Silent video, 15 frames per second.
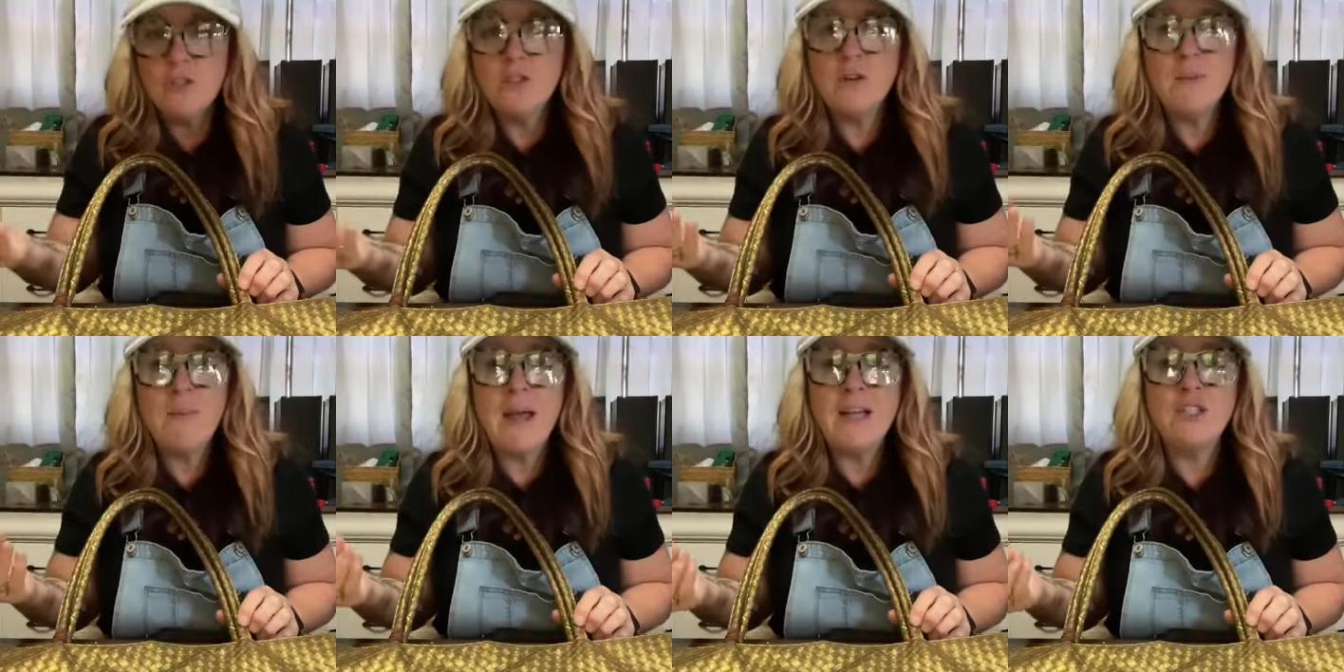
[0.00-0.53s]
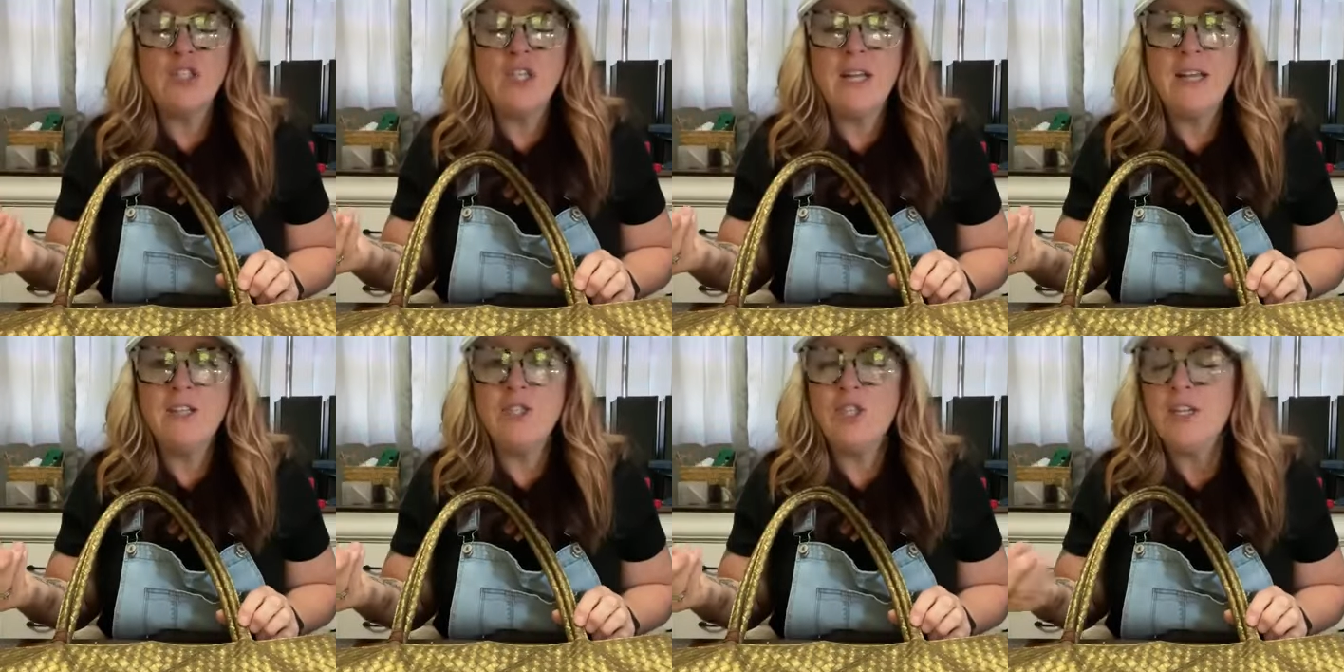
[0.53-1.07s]
use your
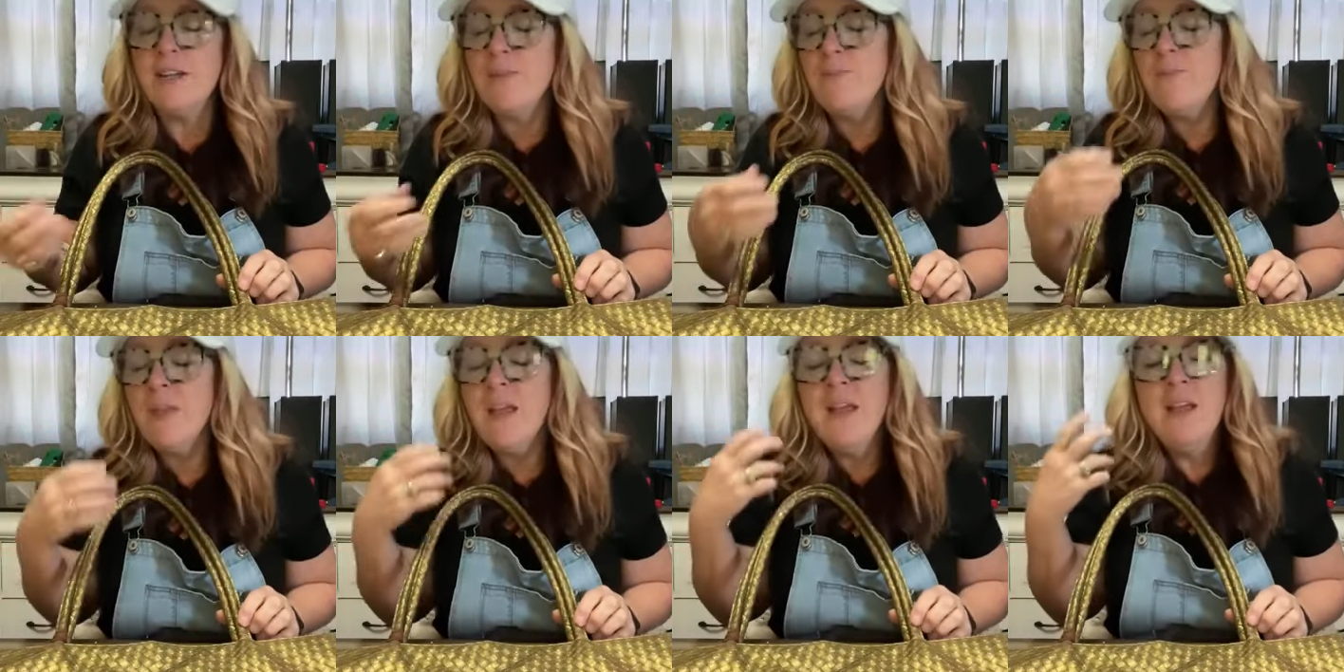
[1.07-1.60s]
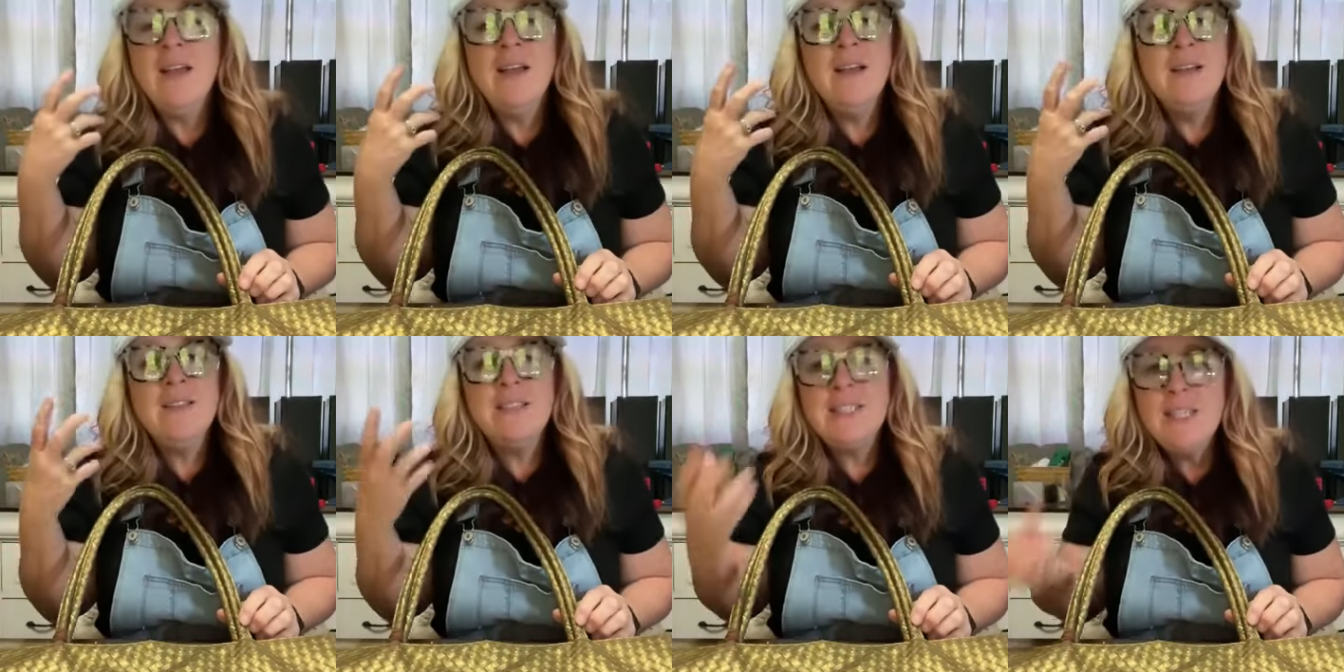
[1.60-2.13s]
imagination
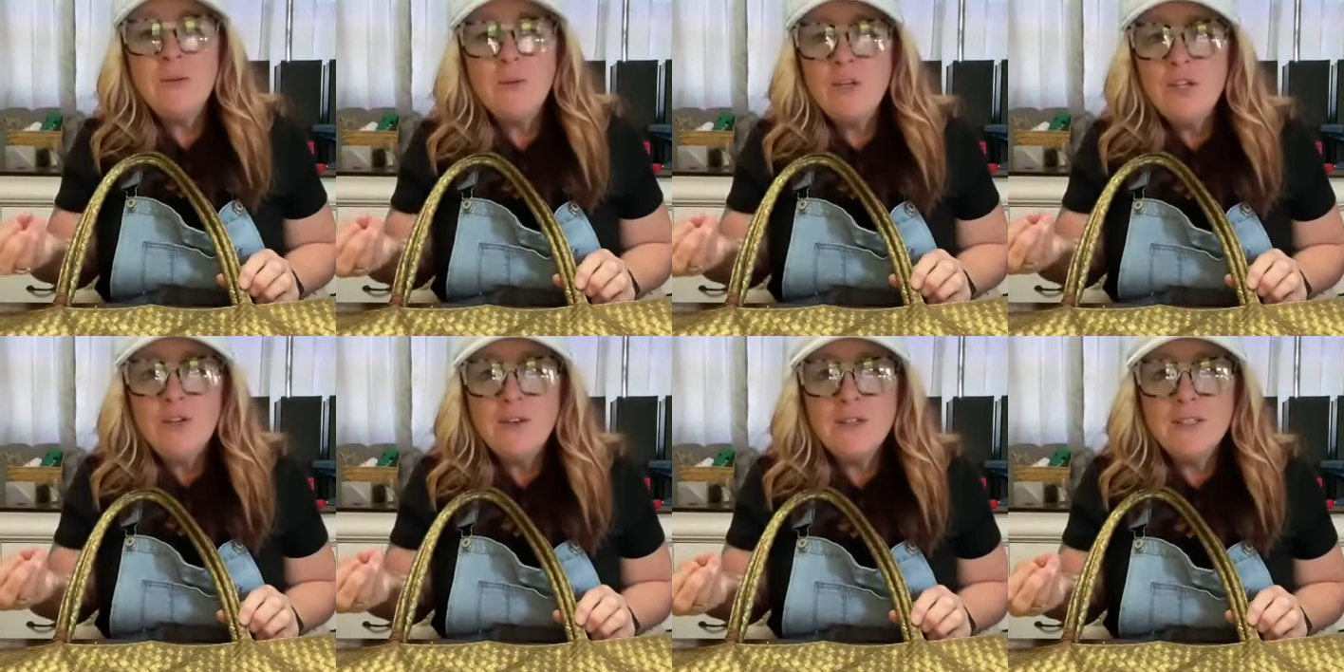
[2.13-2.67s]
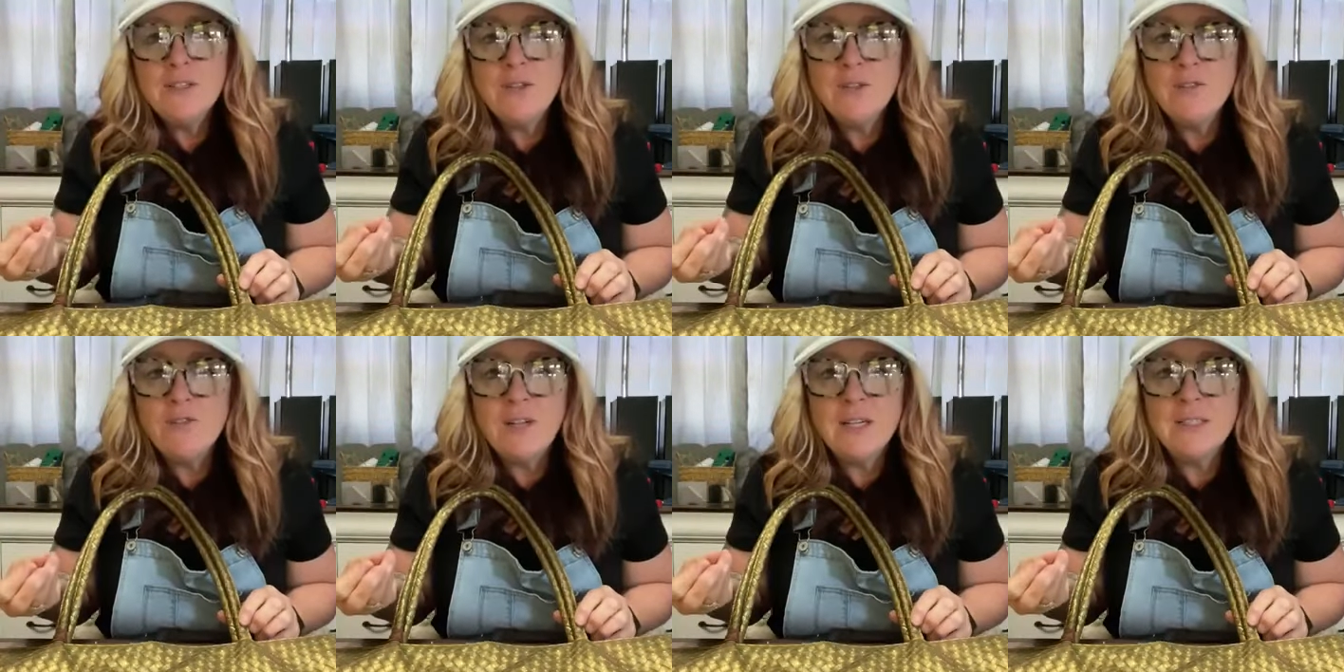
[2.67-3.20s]
see what you can do to
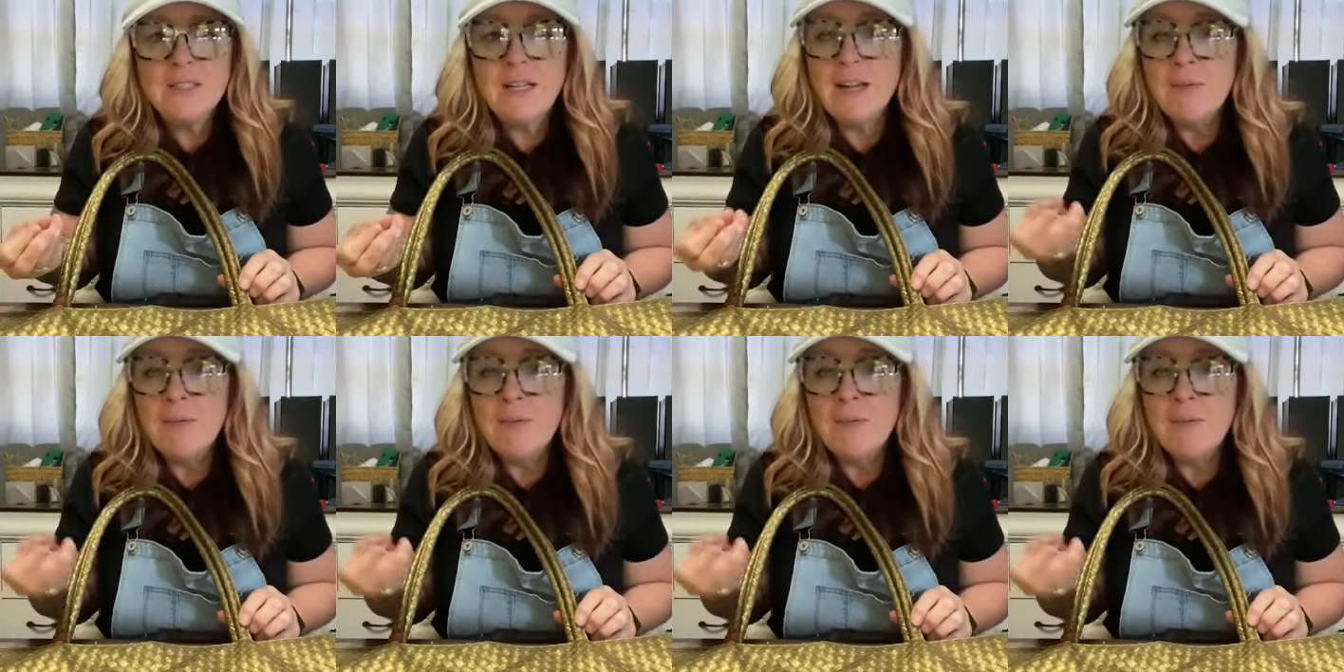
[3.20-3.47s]
fix it.